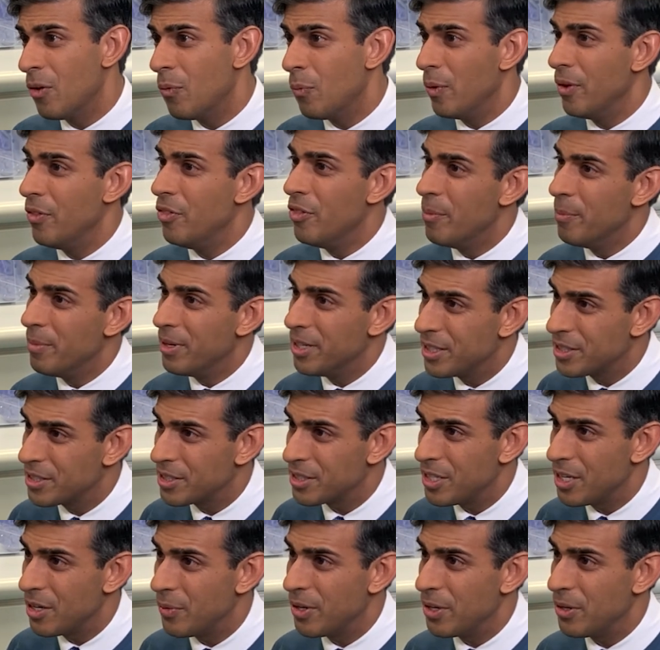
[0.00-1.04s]
with the
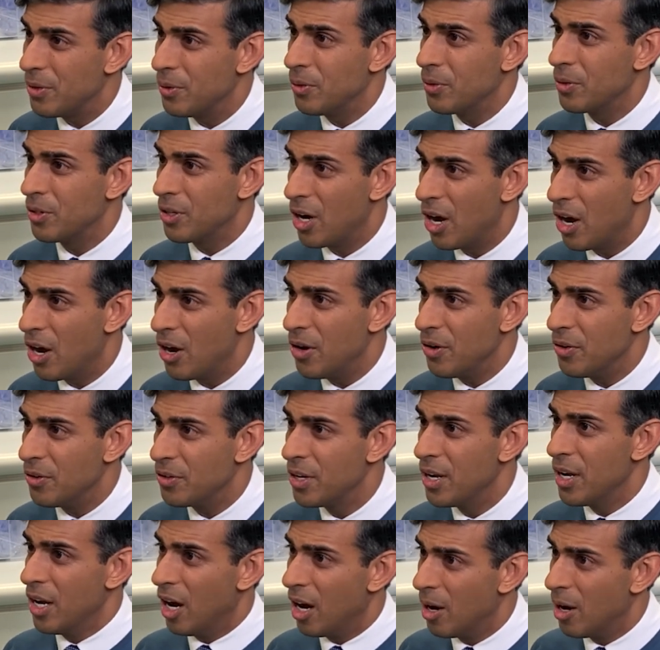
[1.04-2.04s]
ministerial code.